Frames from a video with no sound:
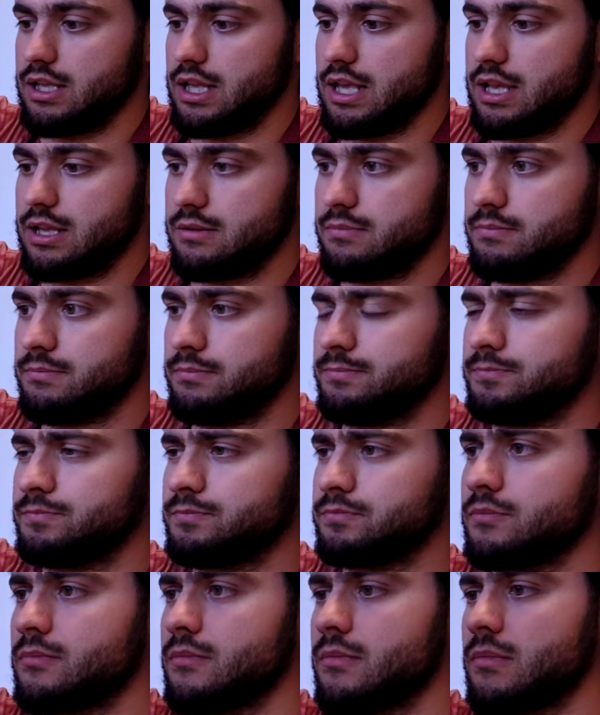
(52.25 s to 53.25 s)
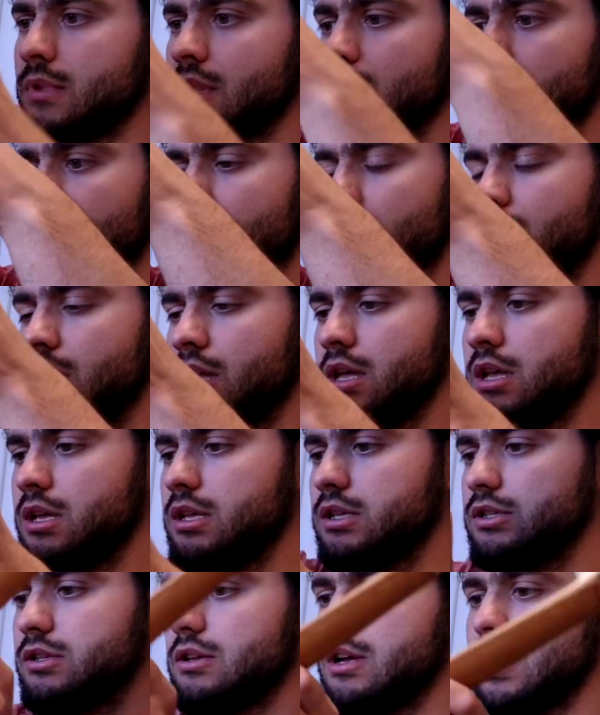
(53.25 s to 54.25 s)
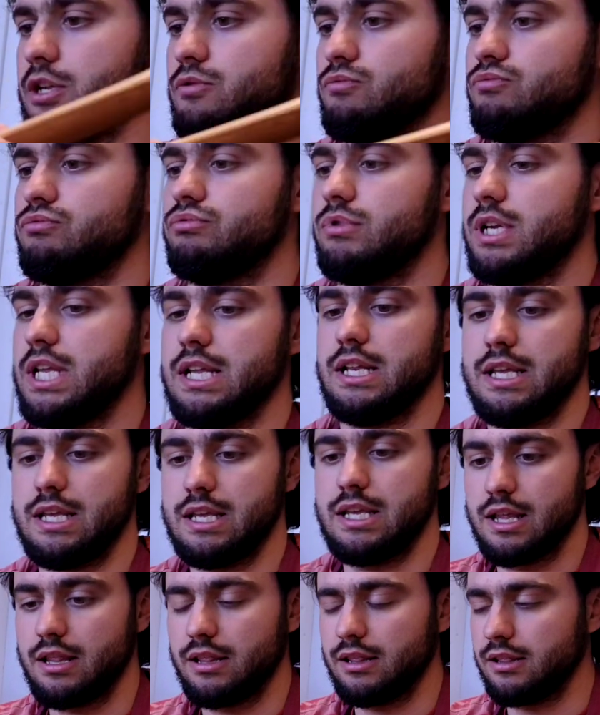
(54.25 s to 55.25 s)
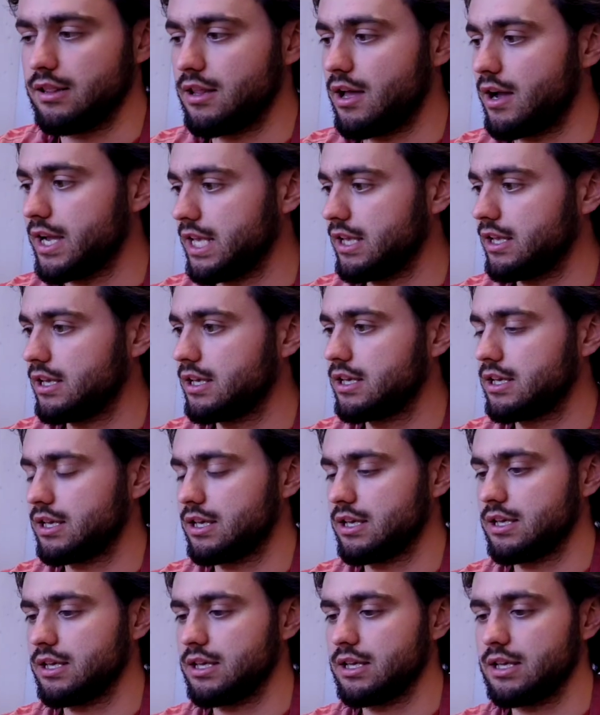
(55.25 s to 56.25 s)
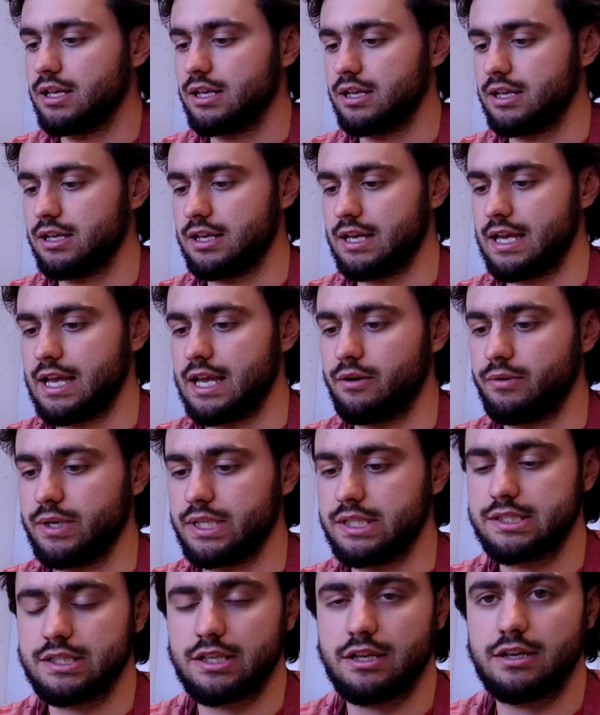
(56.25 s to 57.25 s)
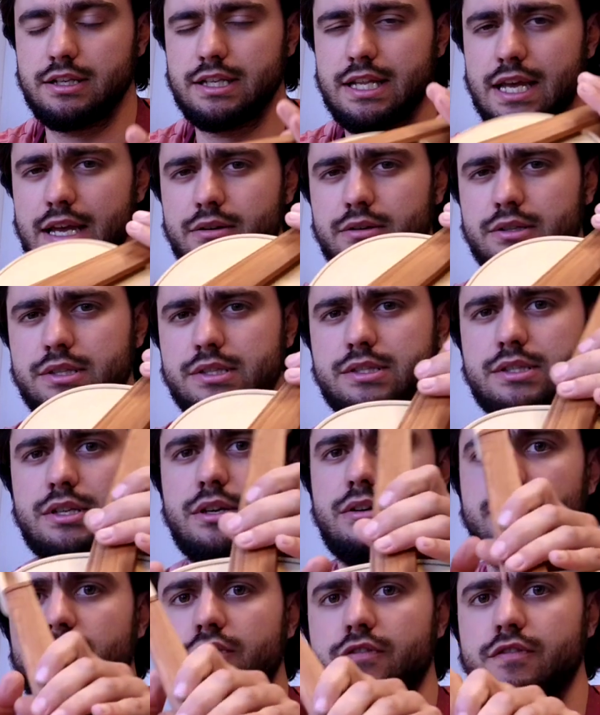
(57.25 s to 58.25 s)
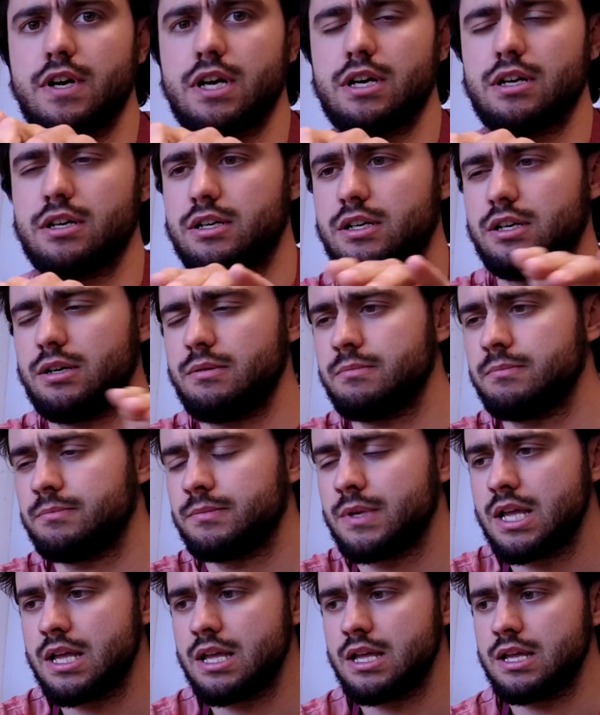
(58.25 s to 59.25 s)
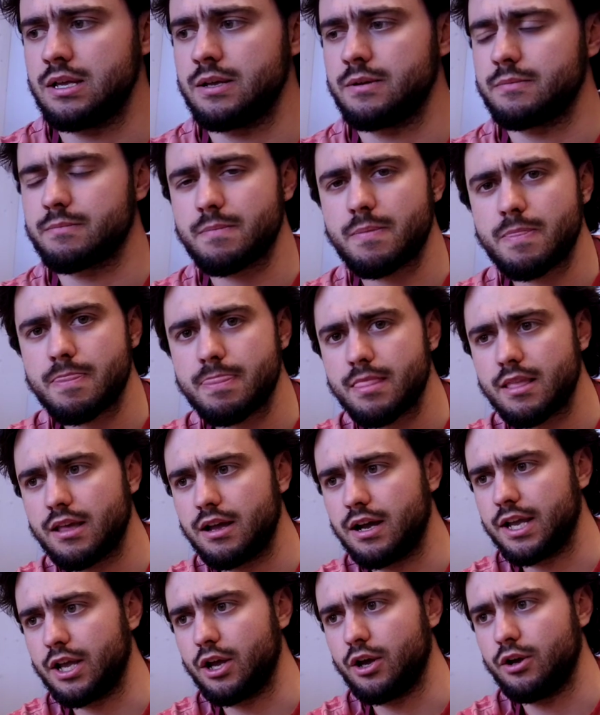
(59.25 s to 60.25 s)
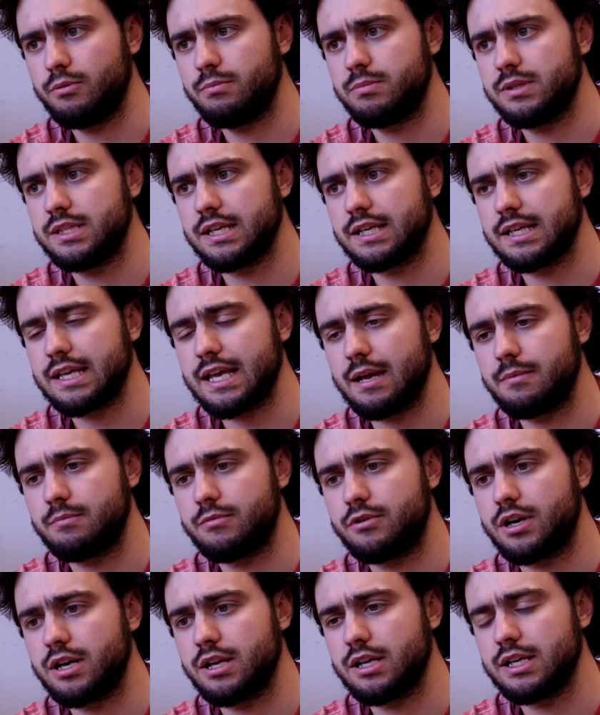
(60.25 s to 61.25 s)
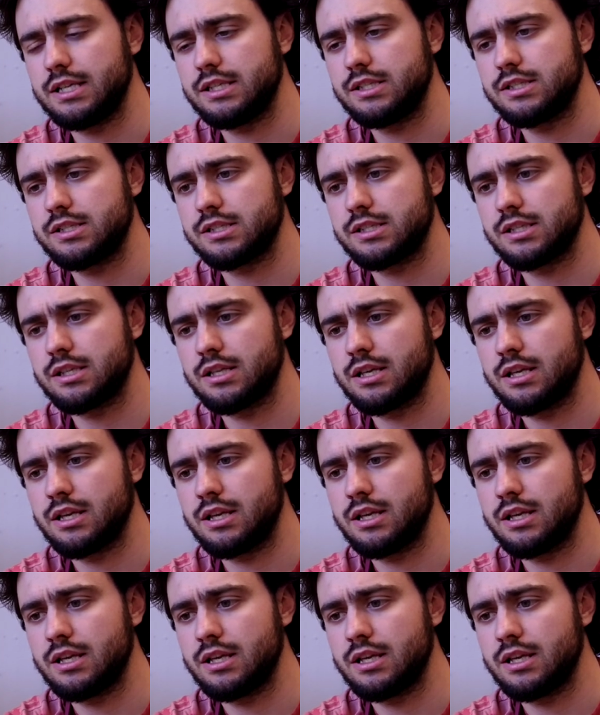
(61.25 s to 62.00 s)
Yeah. So I really like how it turned out so far. I hope the camera is